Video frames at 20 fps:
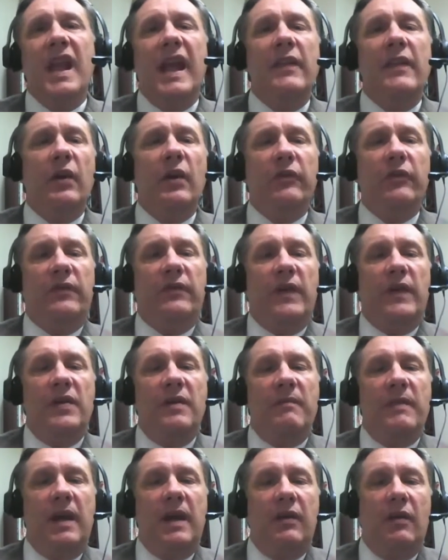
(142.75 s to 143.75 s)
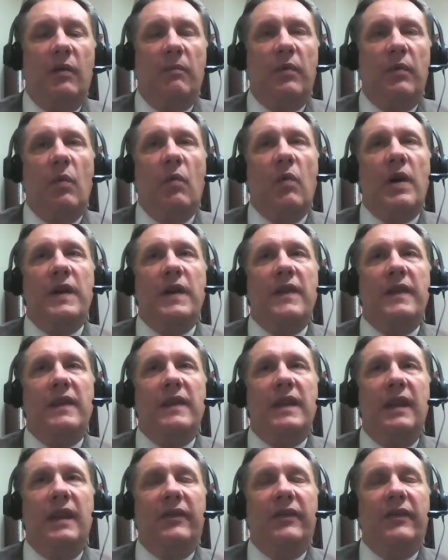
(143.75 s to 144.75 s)
And those are fundamental. But one of
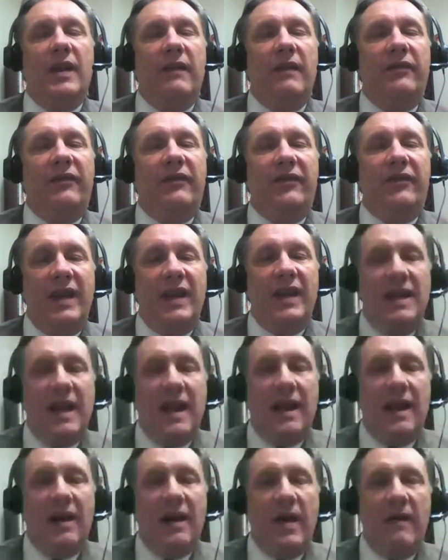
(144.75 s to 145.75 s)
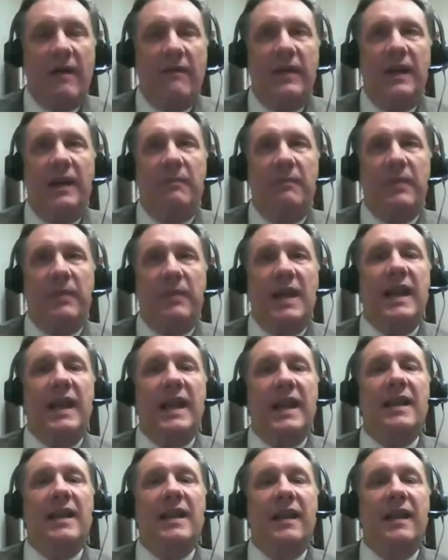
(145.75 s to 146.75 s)
the things that I've seen now, having been
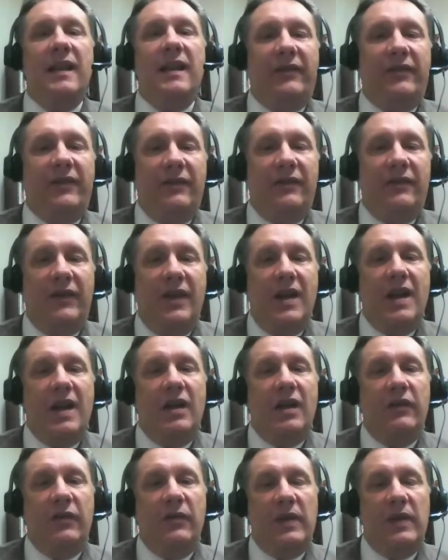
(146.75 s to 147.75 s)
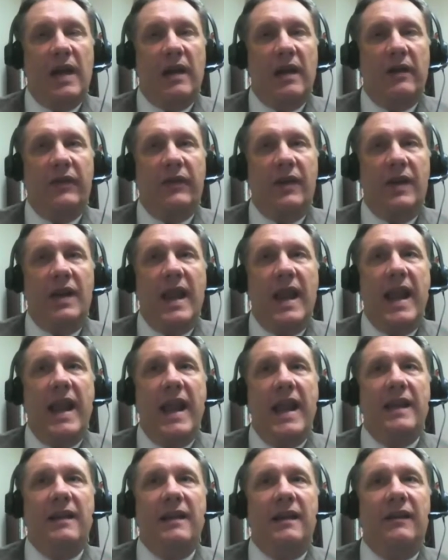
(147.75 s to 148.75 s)
in this since
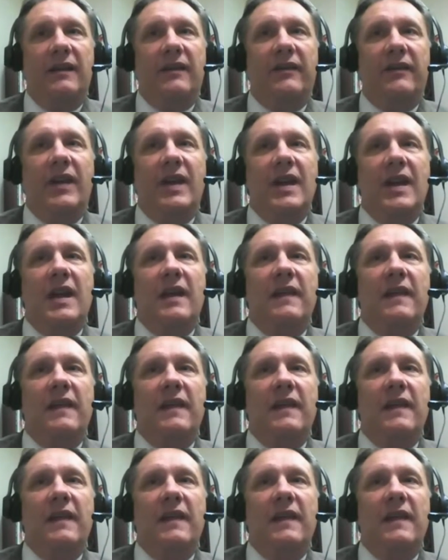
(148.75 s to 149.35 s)
2008, is